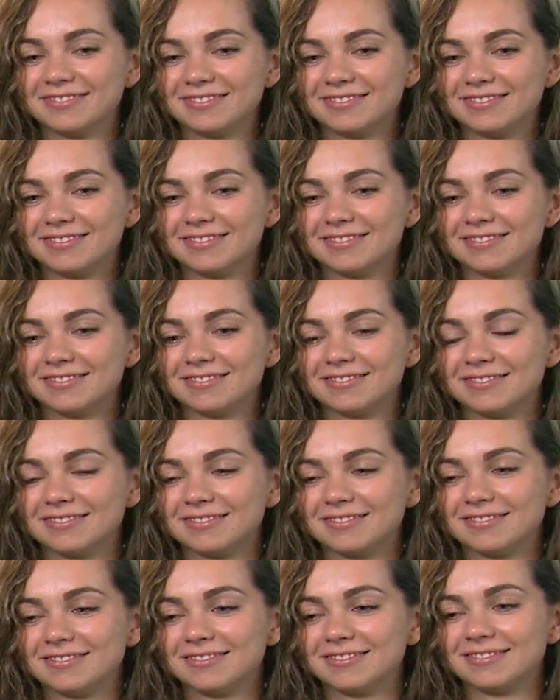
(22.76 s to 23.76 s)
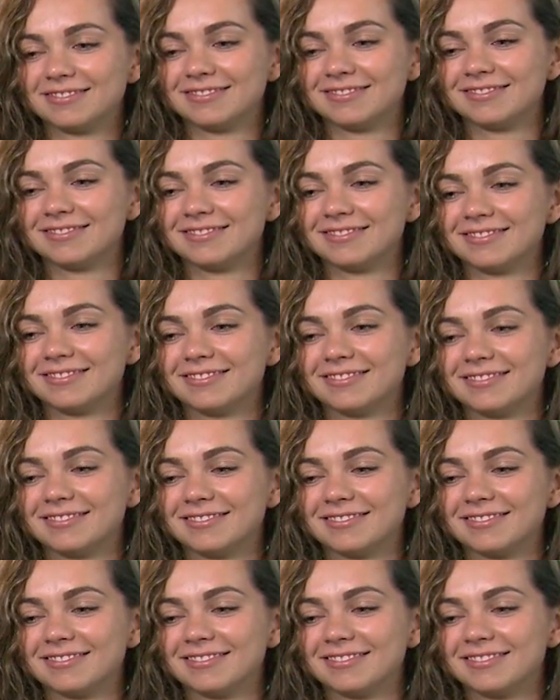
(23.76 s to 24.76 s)

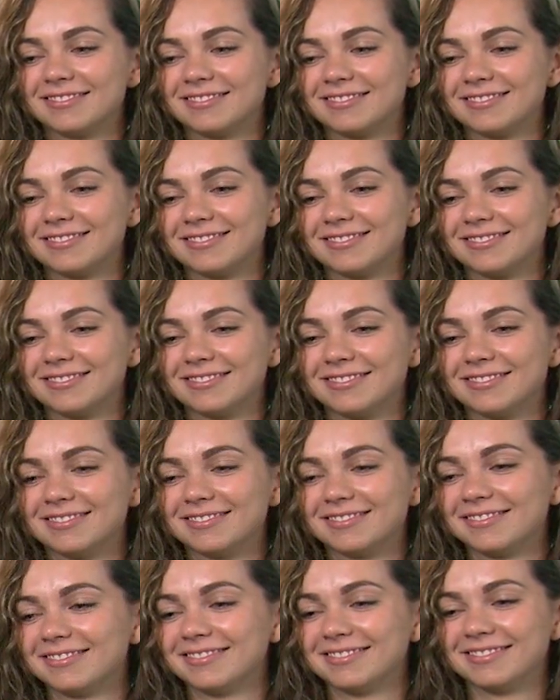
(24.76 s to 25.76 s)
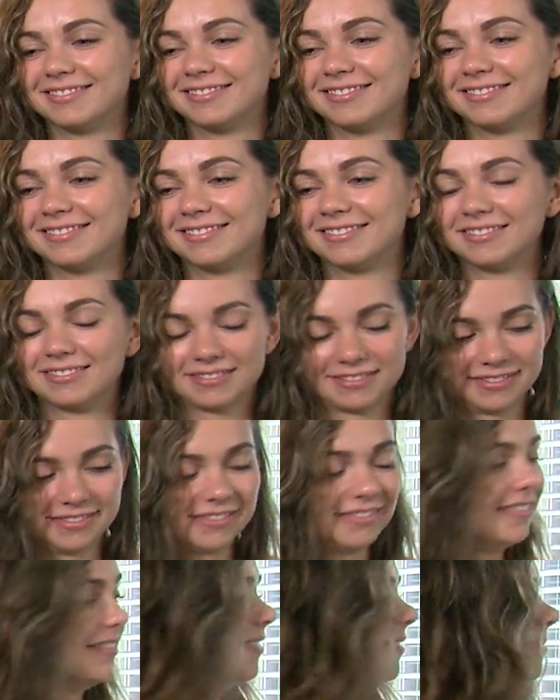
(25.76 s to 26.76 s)

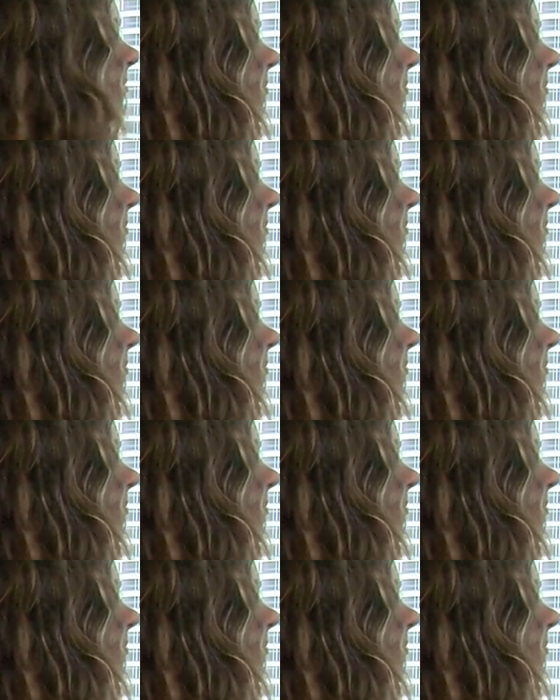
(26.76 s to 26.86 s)
The person shown says nothing.